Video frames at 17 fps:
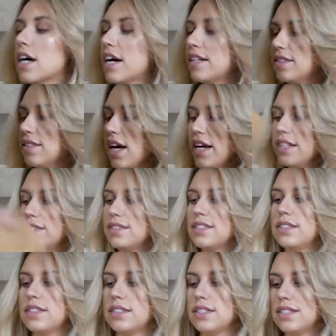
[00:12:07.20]
I
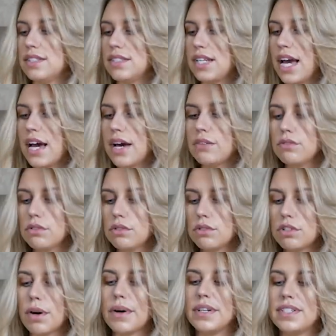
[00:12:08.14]
sized down,
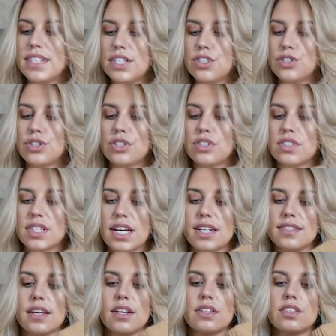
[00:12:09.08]
no, I stayed true to
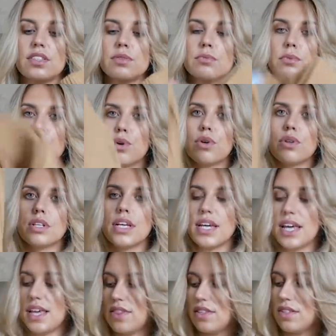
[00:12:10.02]
size, a small
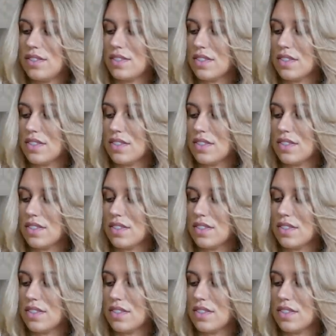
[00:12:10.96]
in the